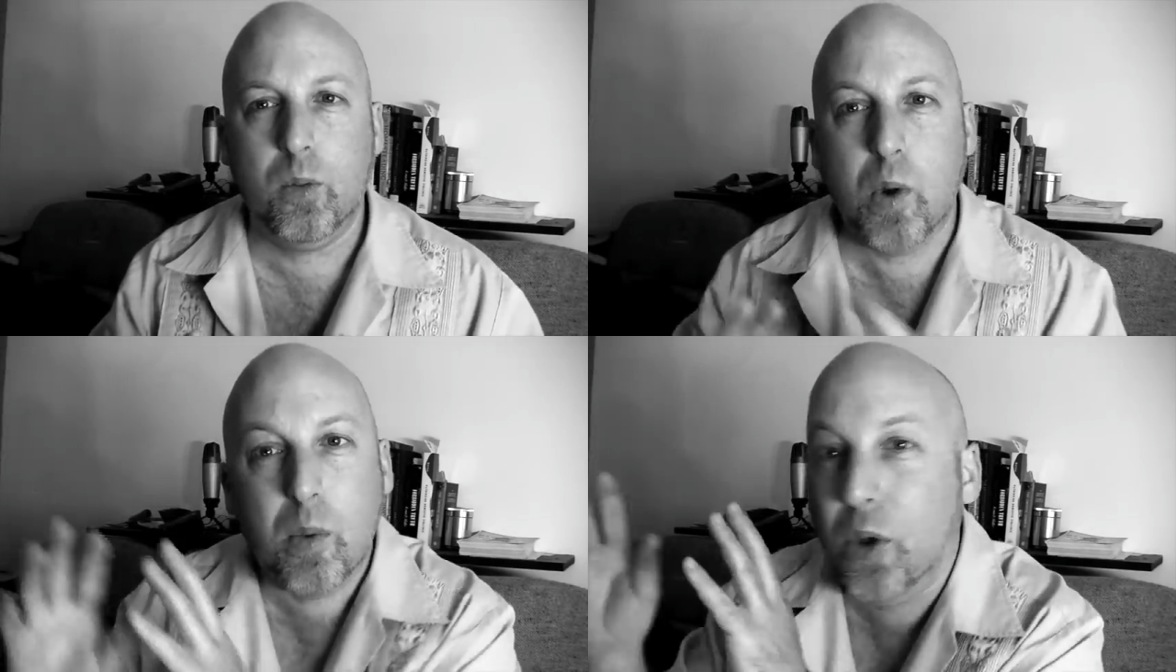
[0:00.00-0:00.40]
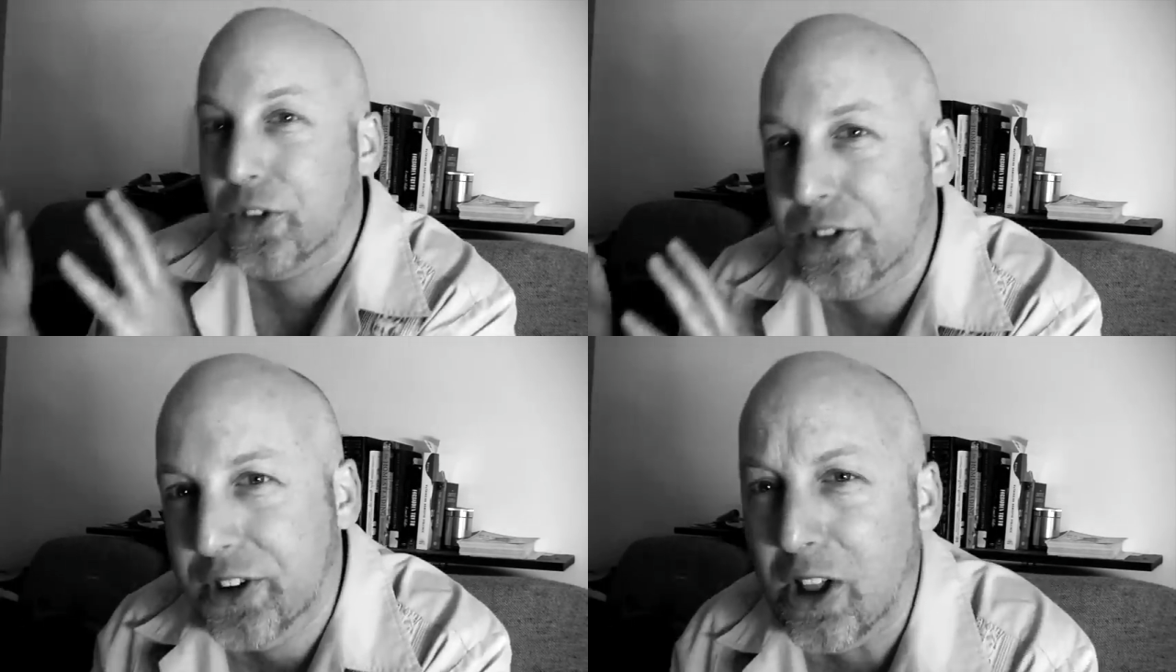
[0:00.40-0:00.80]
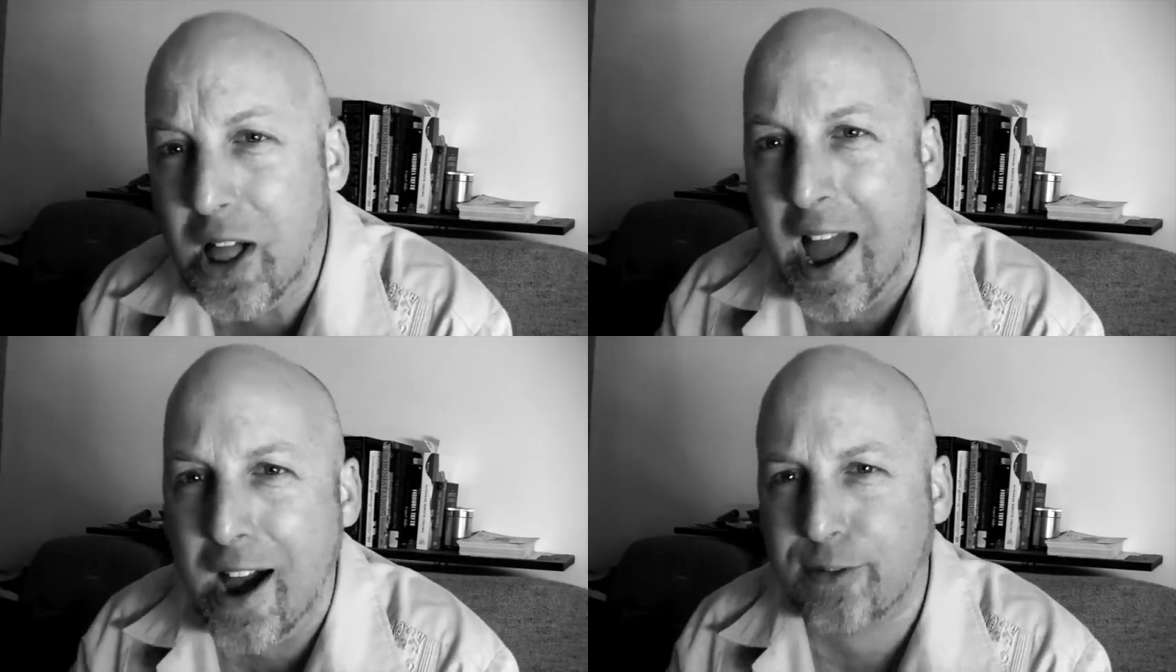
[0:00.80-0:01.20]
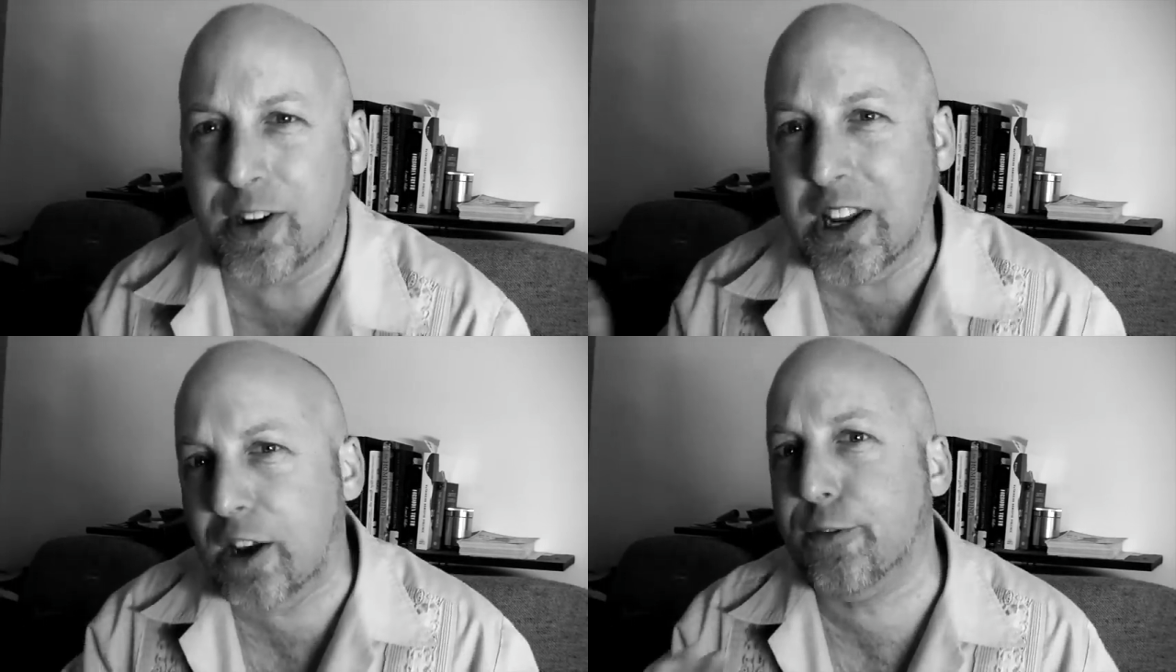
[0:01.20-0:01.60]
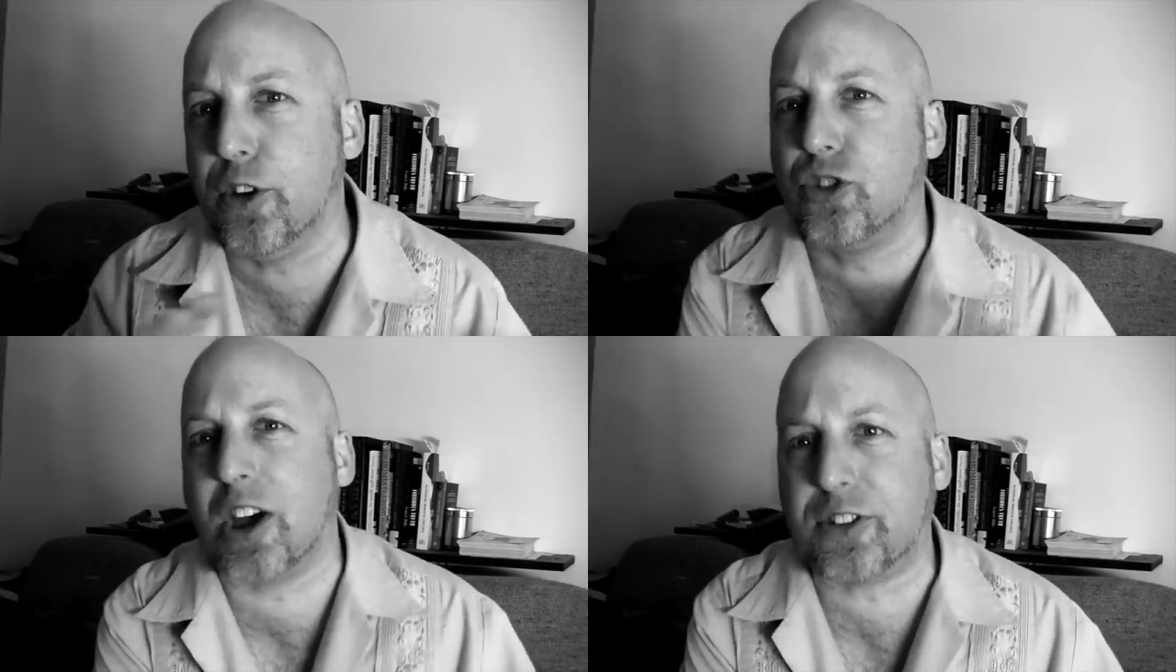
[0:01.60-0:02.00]
we will still have a need
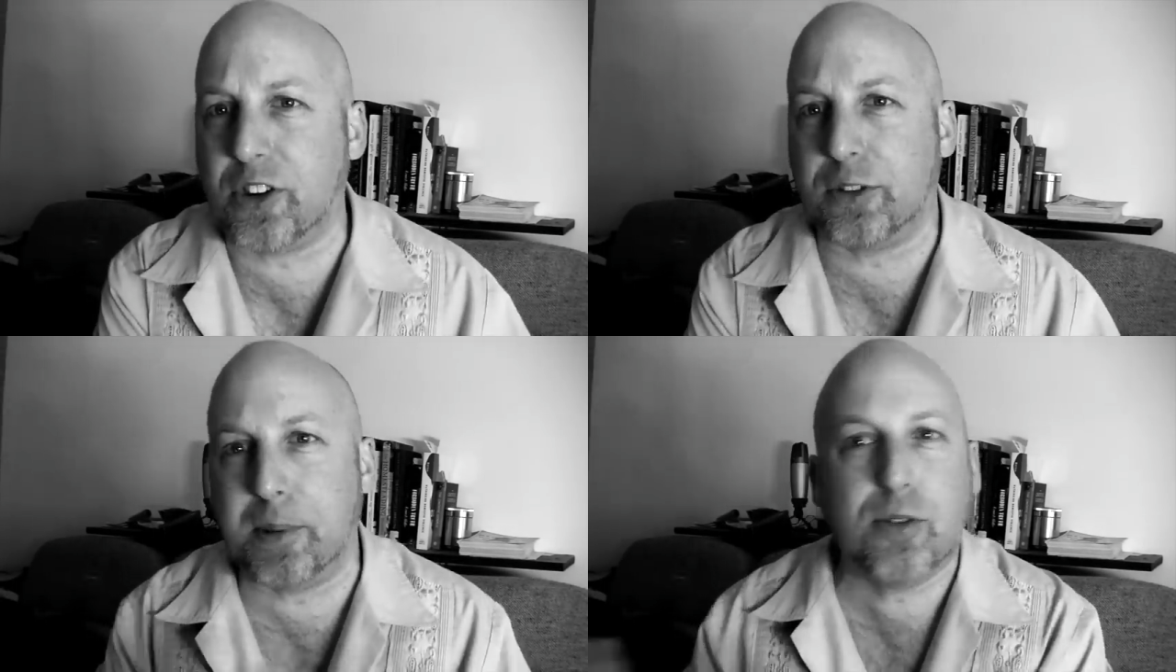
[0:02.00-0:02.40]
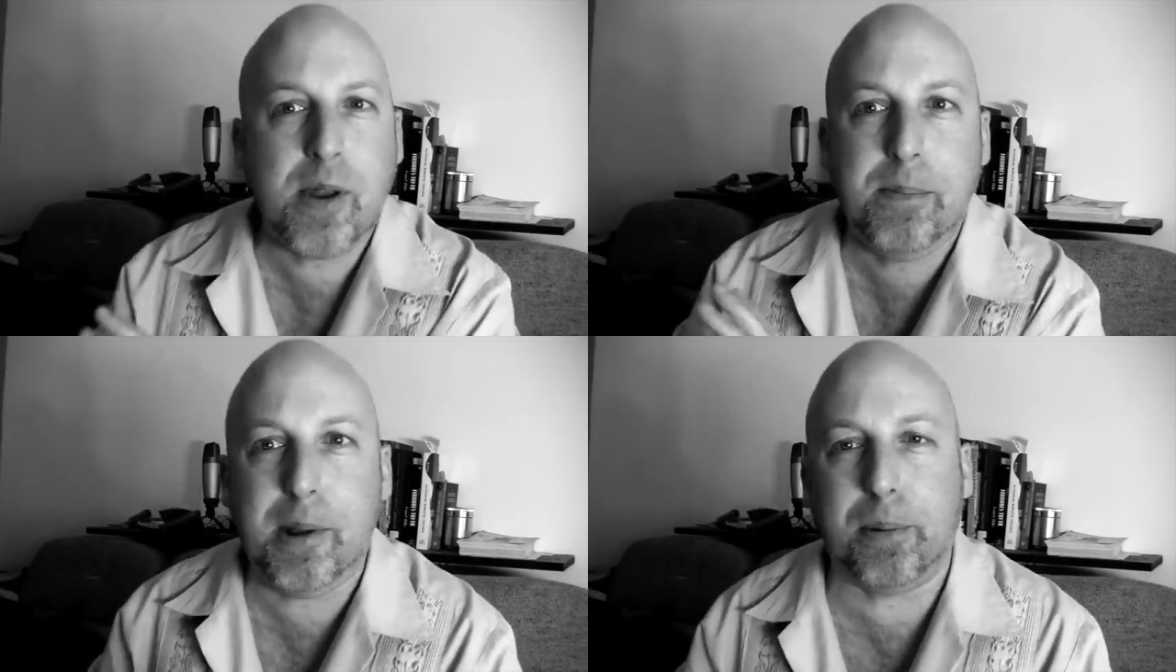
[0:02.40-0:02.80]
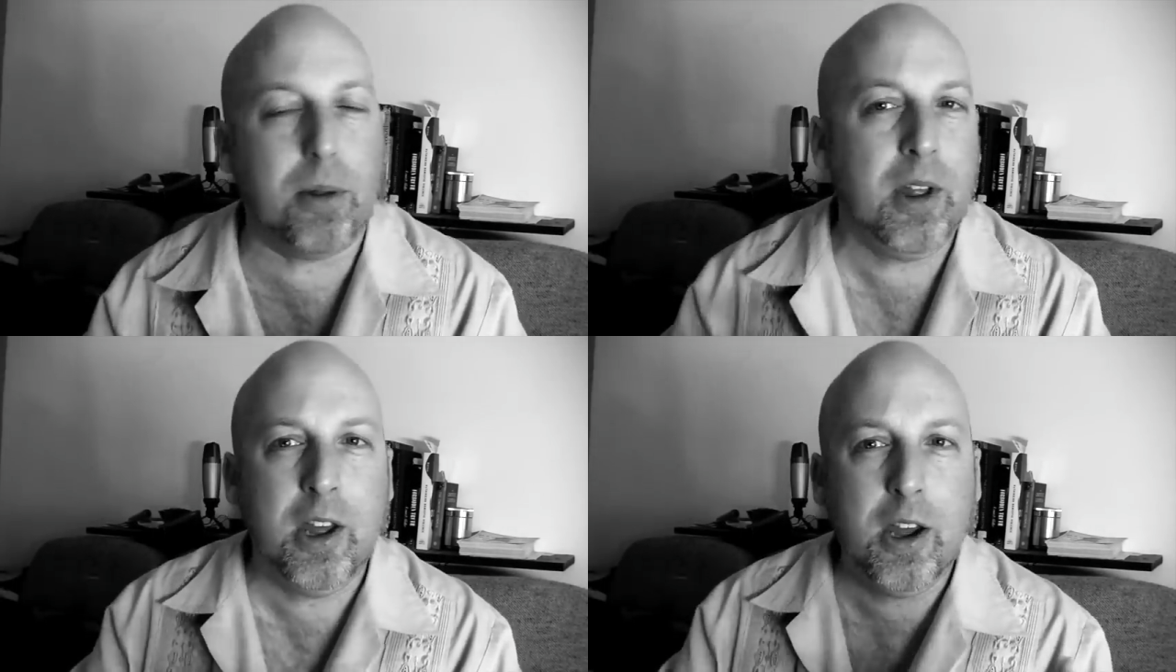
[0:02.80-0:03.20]
for justice between people.